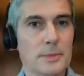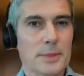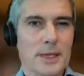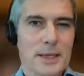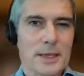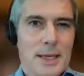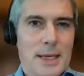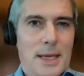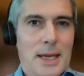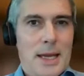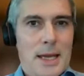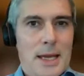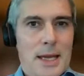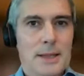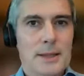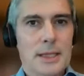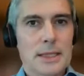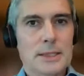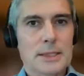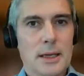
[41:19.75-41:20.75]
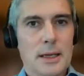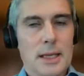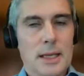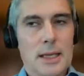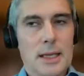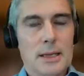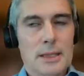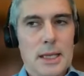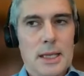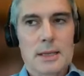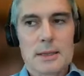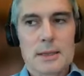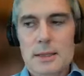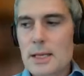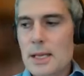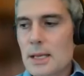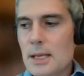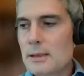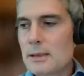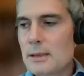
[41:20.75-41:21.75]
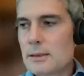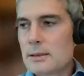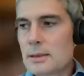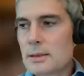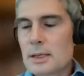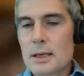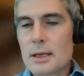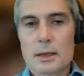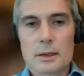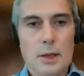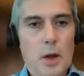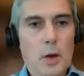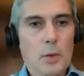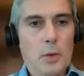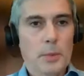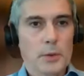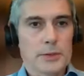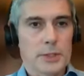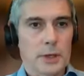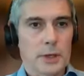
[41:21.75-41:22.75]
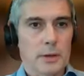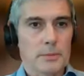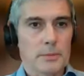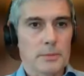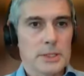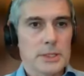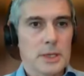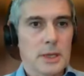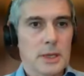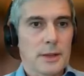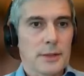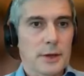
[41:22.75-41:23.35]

But this, in in in global terms,